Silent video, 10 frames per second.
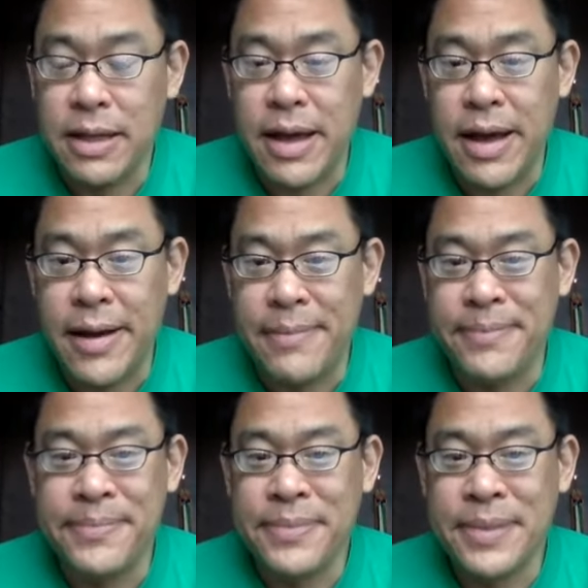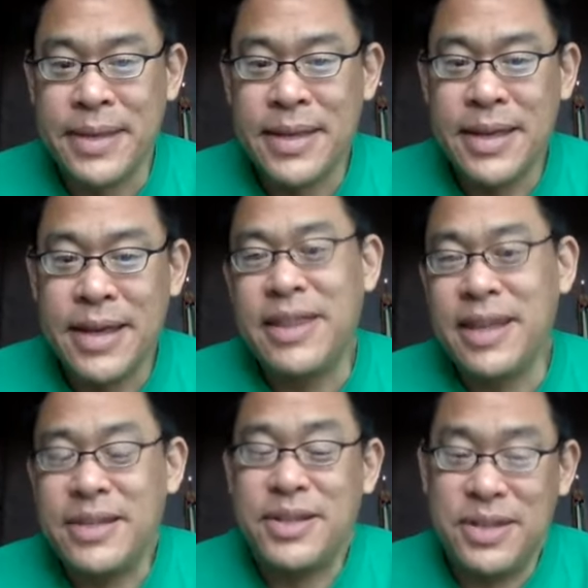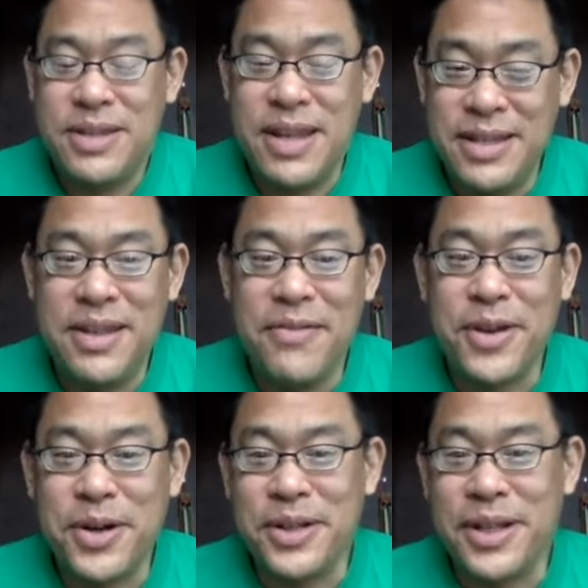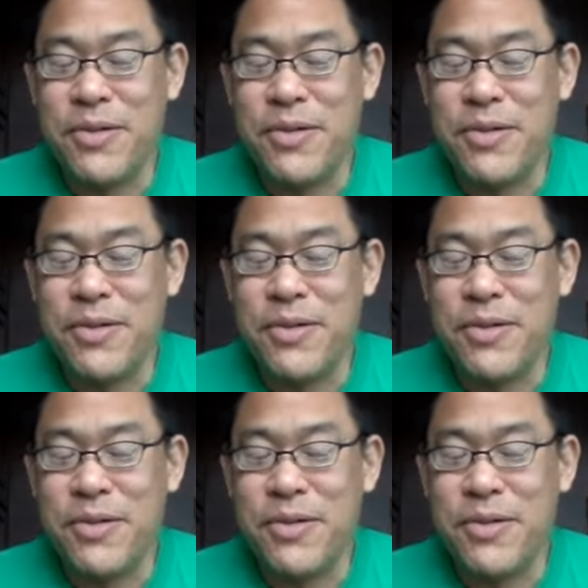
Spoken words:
I think it's difficult.